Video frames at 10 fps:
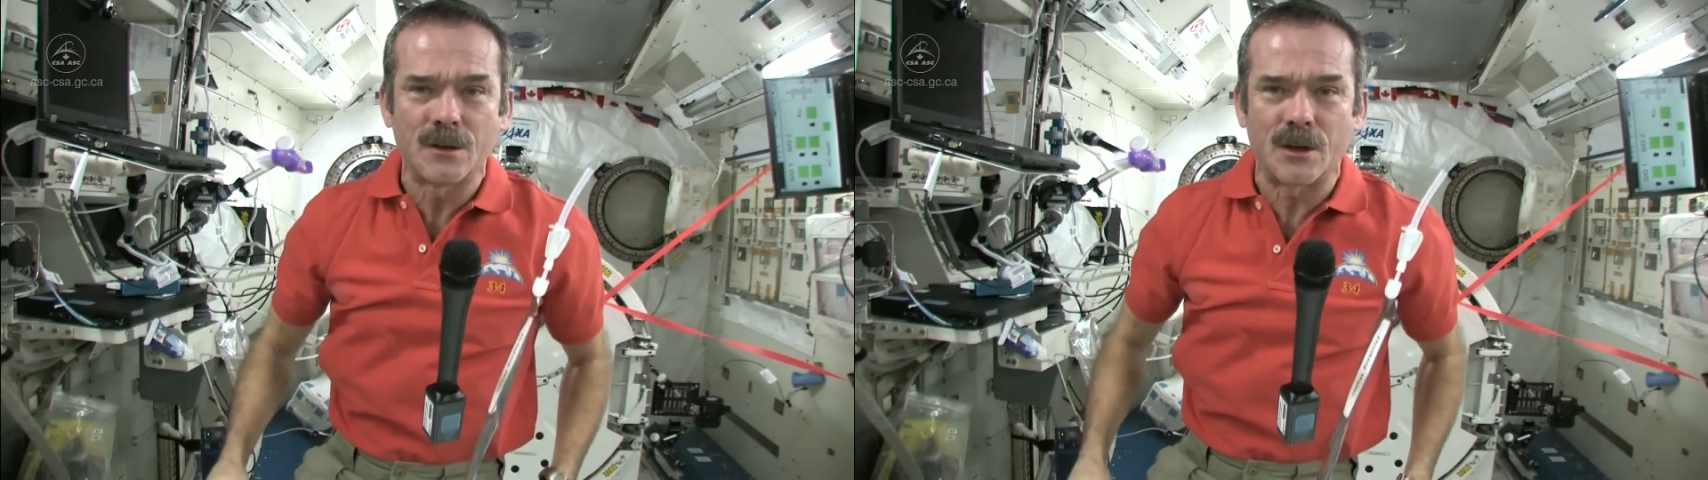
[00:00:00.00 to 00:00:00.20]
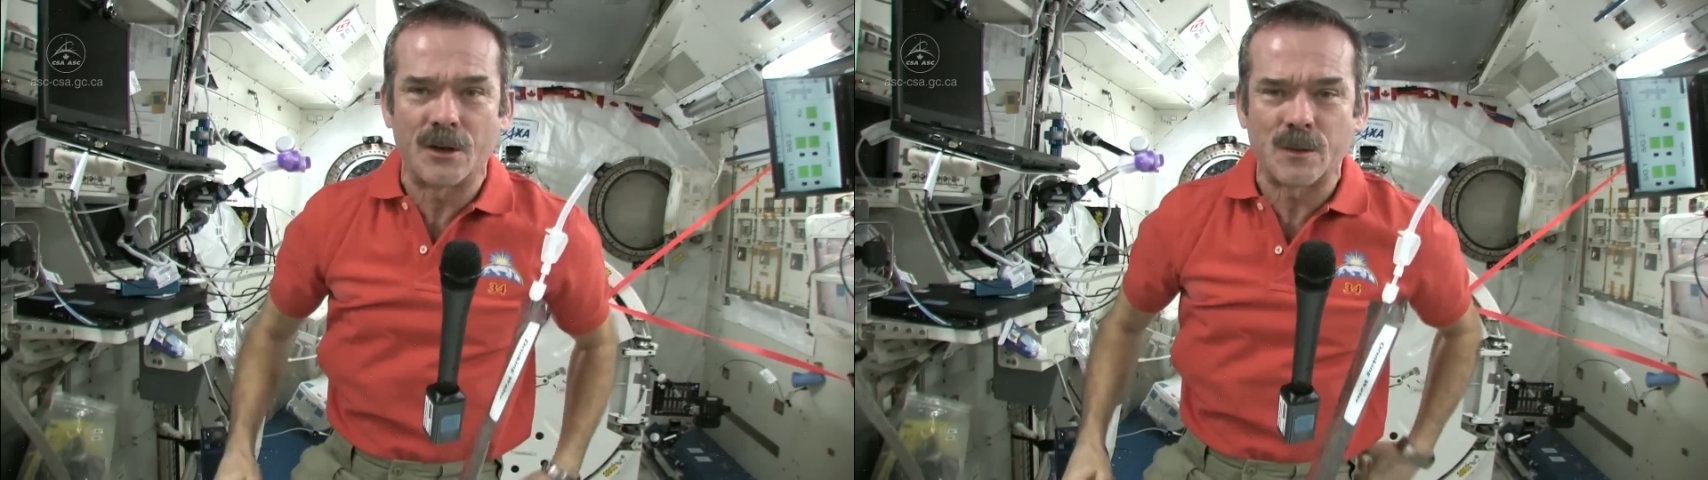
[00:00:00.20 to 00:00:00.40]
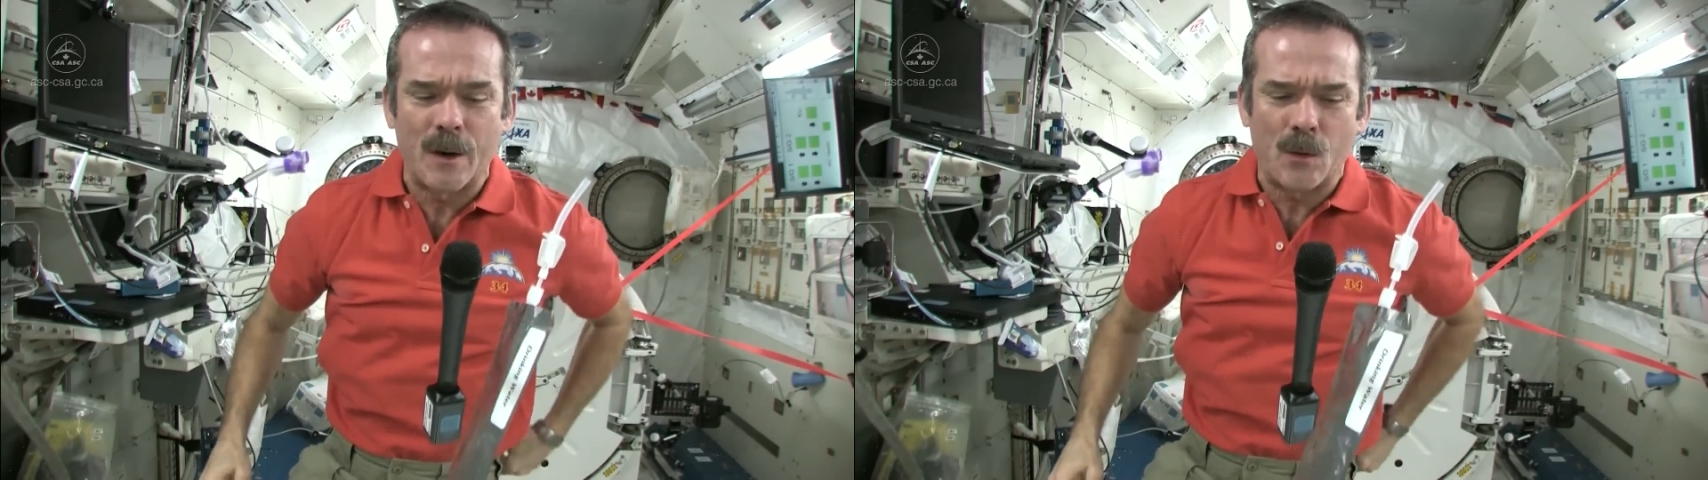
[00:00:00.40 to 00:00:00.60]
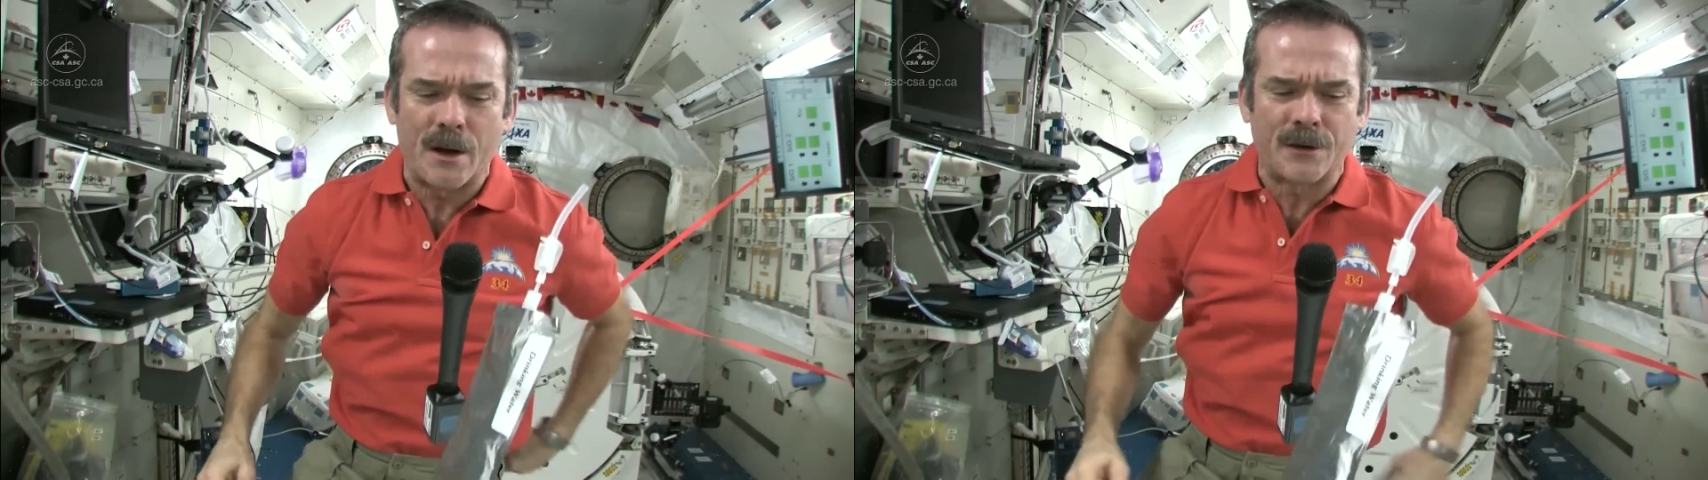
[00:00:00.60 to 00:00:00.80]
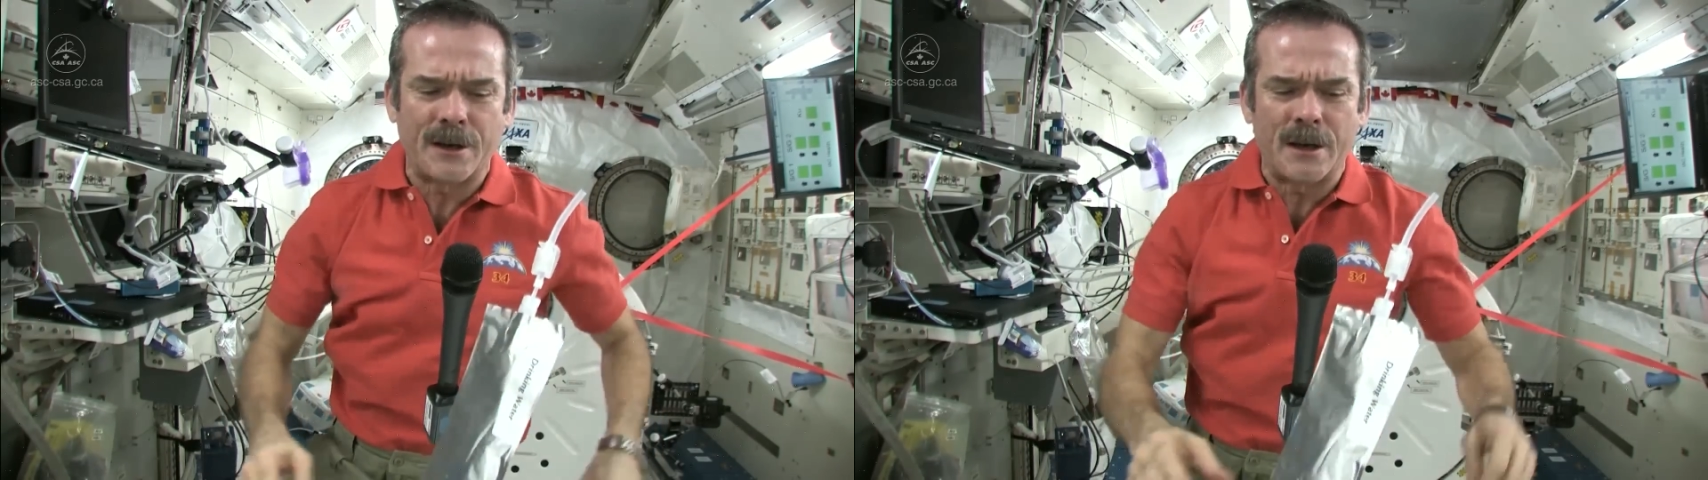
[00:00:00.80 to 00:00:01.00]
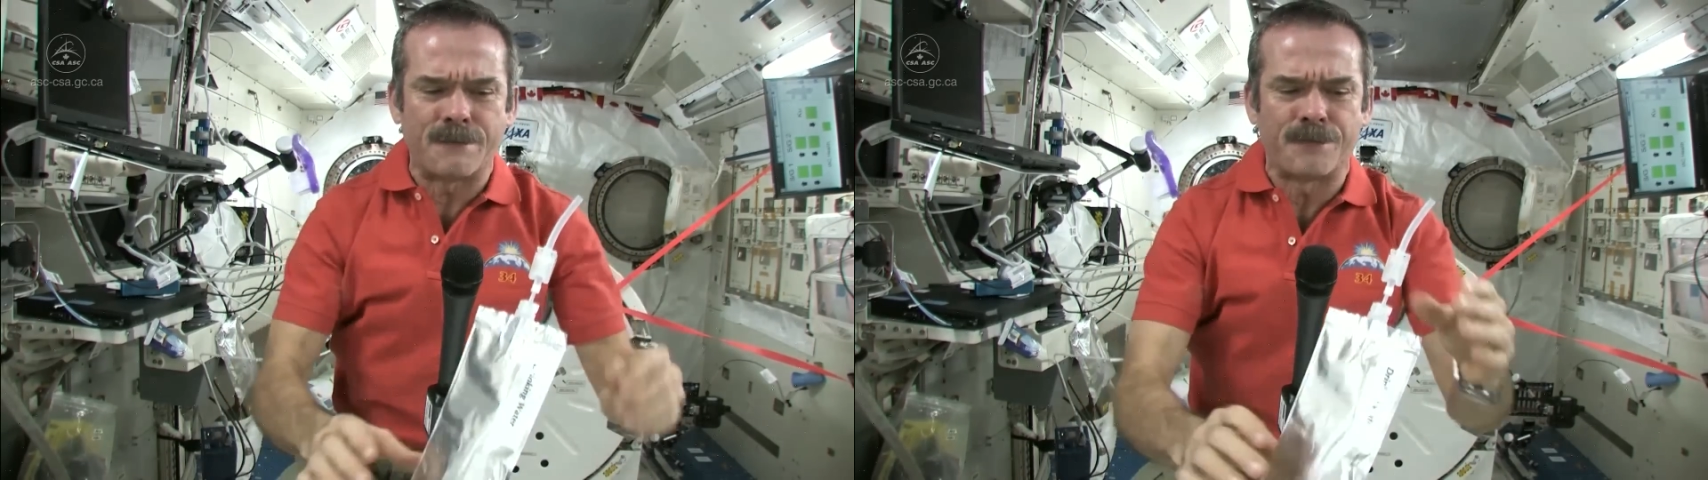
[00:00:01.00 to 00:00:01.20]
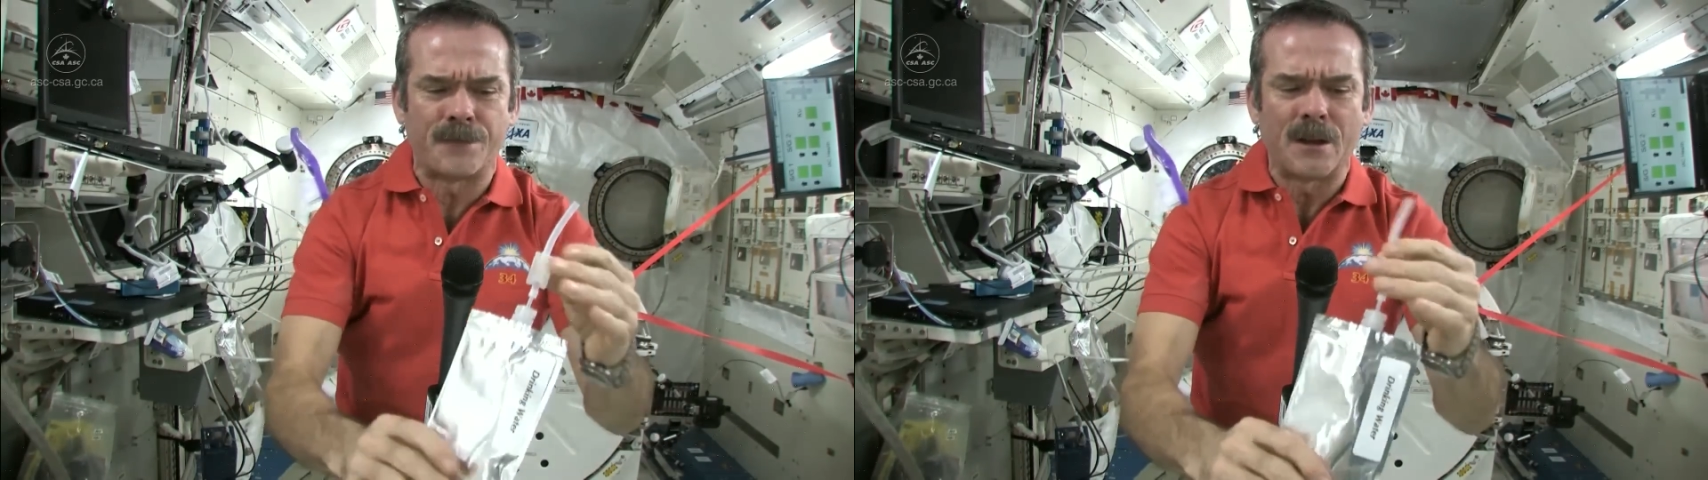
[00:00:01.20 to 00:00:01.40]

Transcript: So here's my water again.